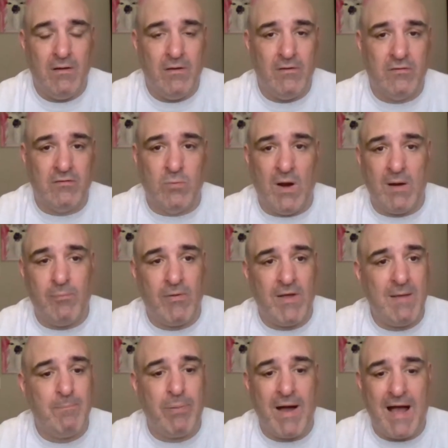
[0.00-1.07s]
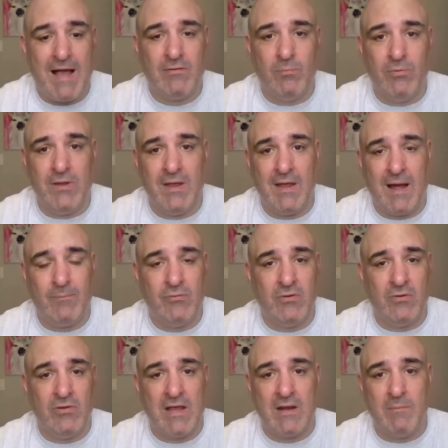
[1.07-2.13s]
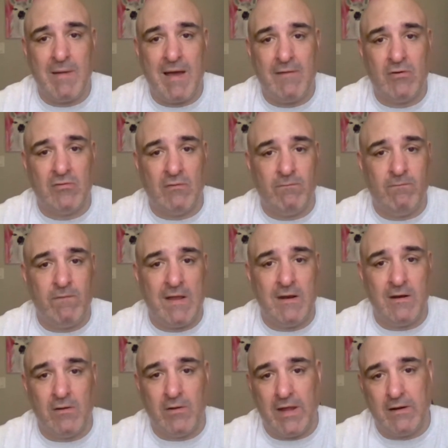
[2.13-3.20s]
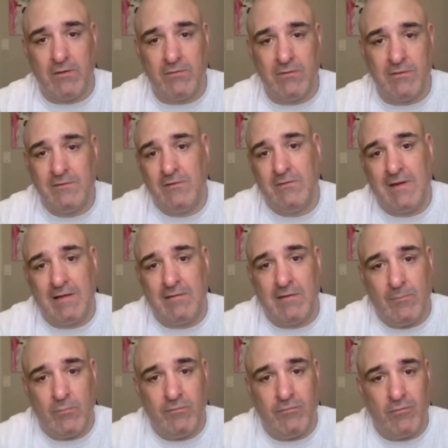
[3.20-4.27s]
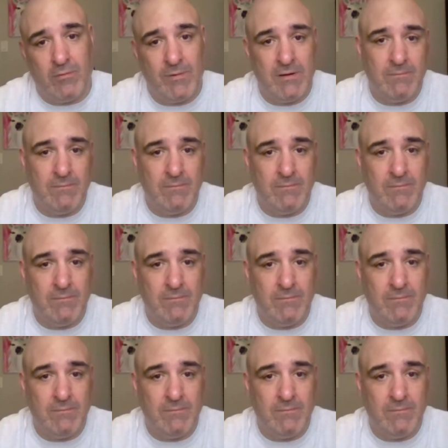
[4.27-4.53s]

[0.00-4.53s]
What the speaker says: Square play, possibly. I'm still taking the Mavericks and fading the Lakers. It's just that simple for me.